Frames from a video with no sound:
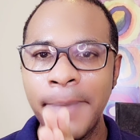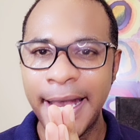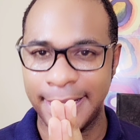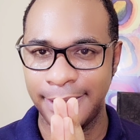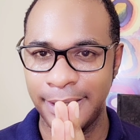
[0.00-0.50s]

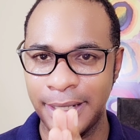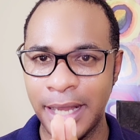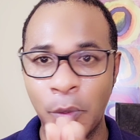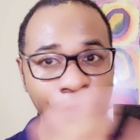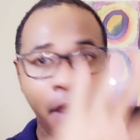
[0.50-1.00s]
But
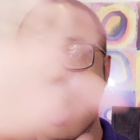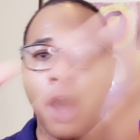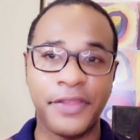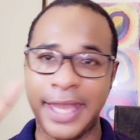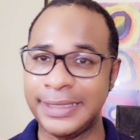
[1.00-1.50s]
with
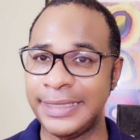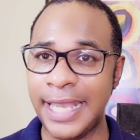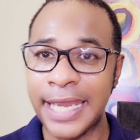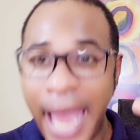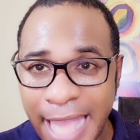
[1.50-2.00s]
all that
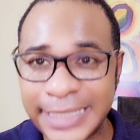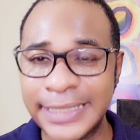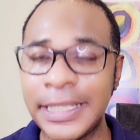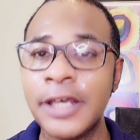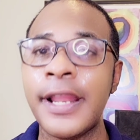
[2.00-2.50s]
said, I
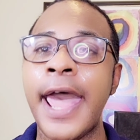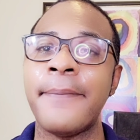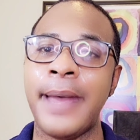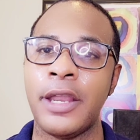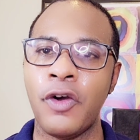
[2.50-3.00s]
still
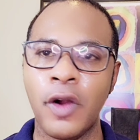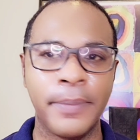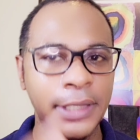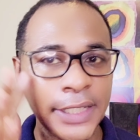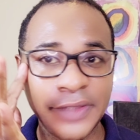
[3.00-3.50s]
at my core
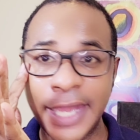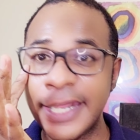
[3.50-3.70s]
believe